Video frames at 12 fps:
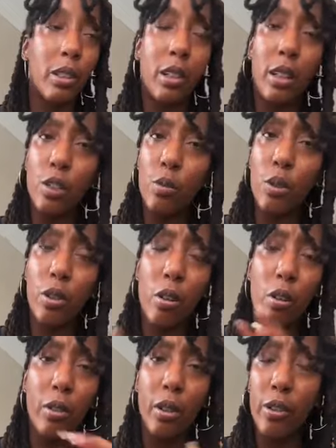testosterone and
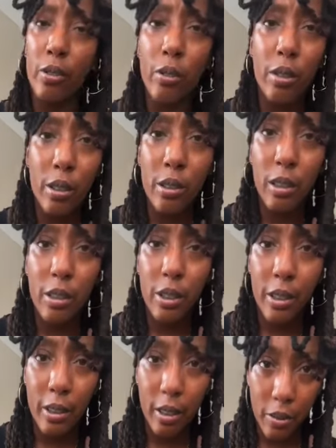all other goodies that the
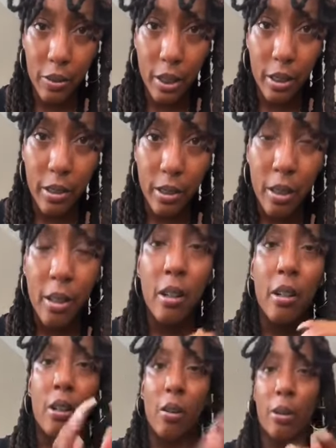sun gives us.
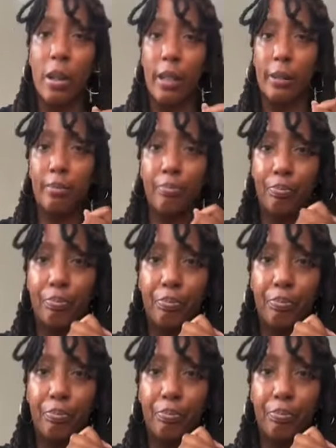Okay.